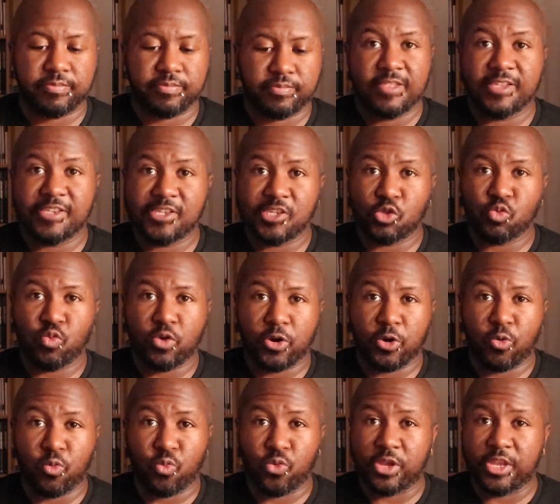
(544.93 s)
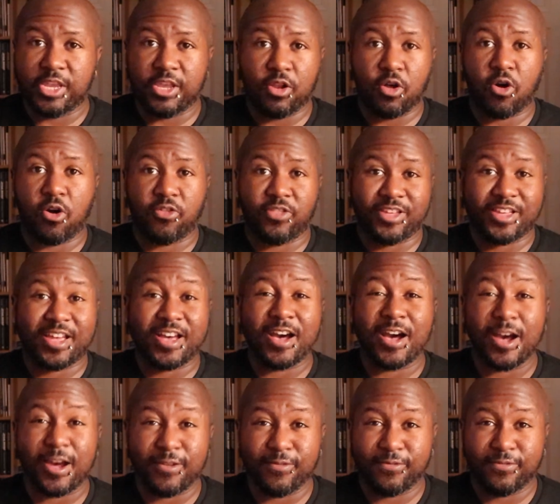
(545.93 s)
This is where we get all the
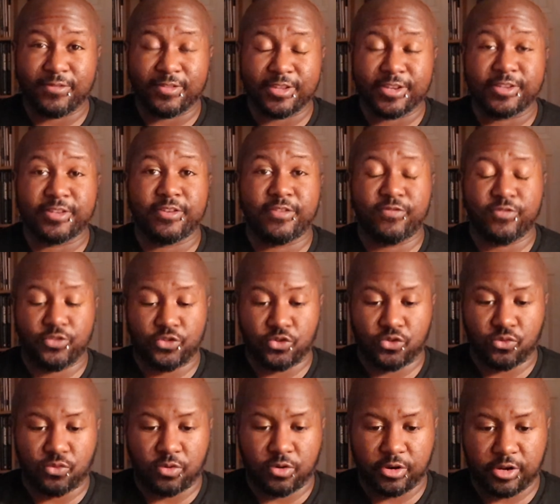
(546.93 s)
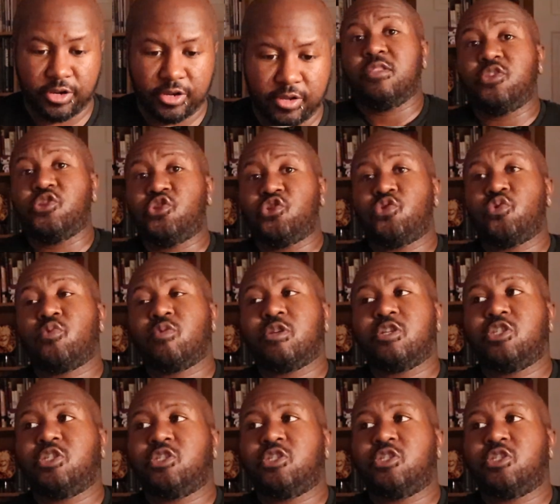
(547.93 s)
conflict of the story. The story